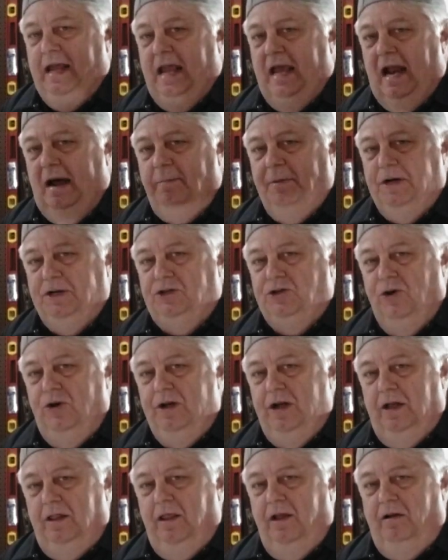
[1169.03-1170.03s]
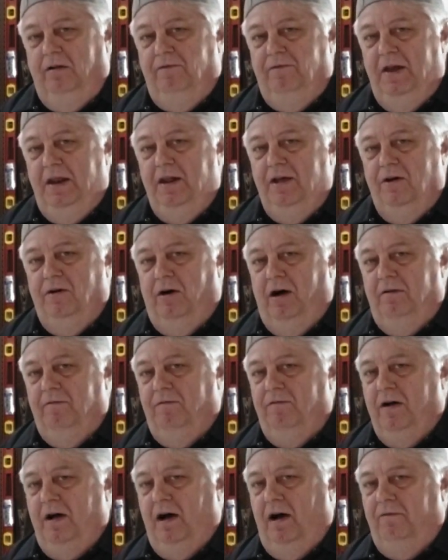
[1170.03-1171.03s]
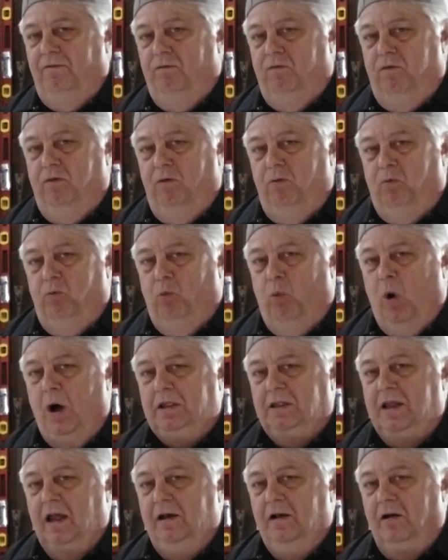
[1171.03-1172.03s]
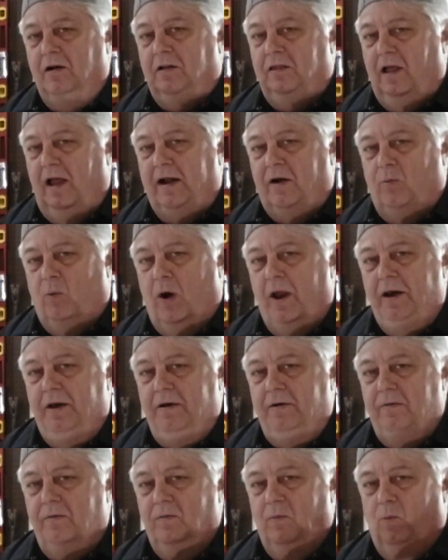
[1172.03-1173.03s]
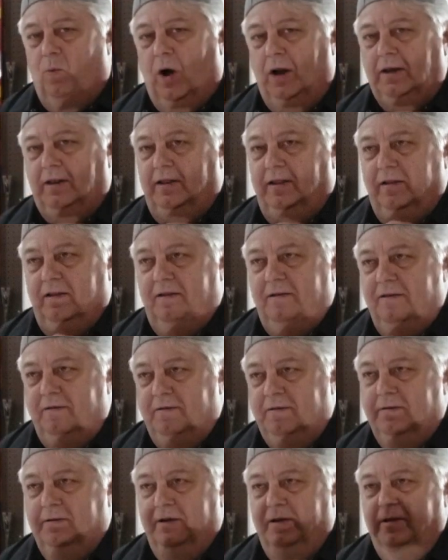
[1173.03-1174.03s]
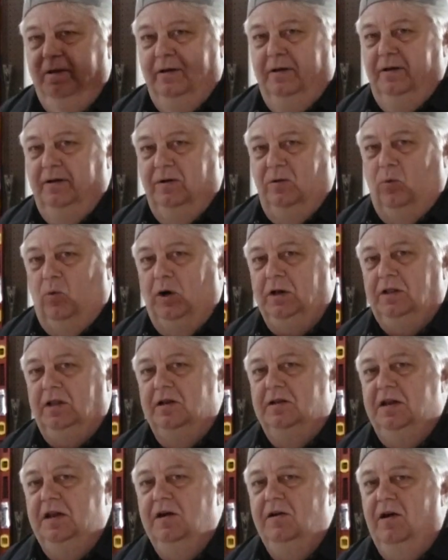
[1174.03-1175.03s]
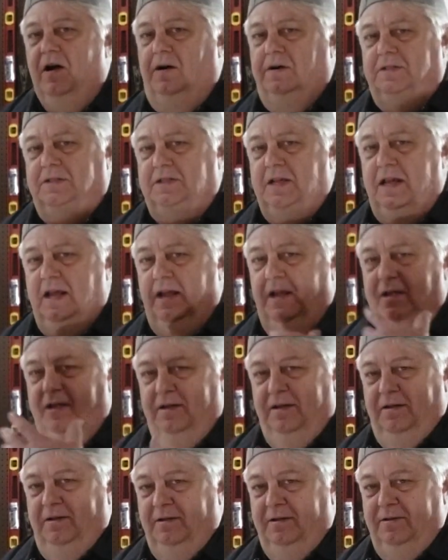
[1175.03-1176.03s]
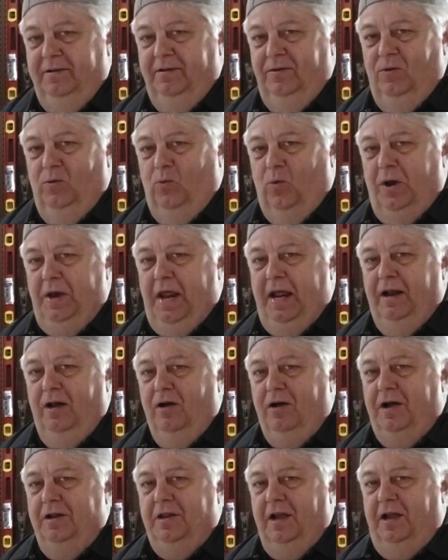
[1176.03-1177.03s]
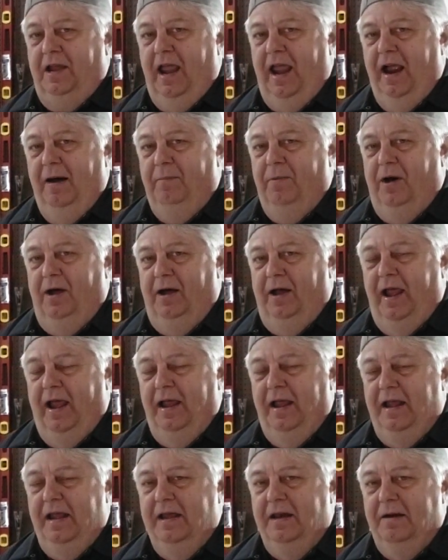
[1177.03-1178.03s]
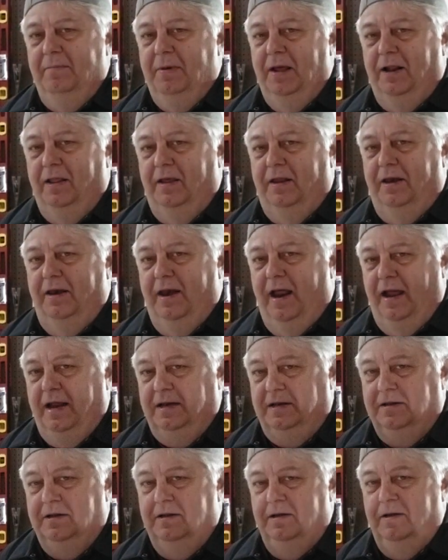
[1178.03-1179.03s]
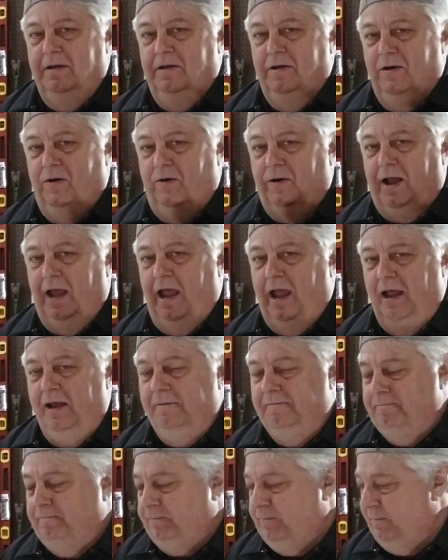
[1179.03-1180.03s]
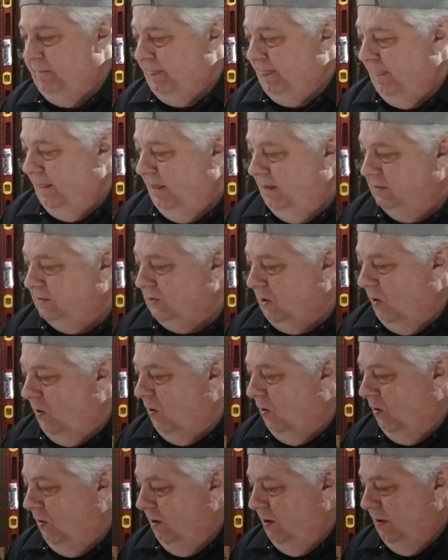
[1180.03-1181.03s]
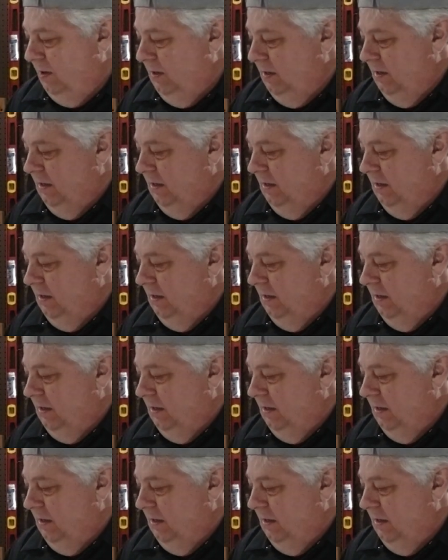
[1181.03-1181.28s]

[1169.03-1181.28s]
And I'm gonna show you a little video of, of what they look like, what, what, what the deer are seeing when they look at the camera at, in the middle of the night, okay? So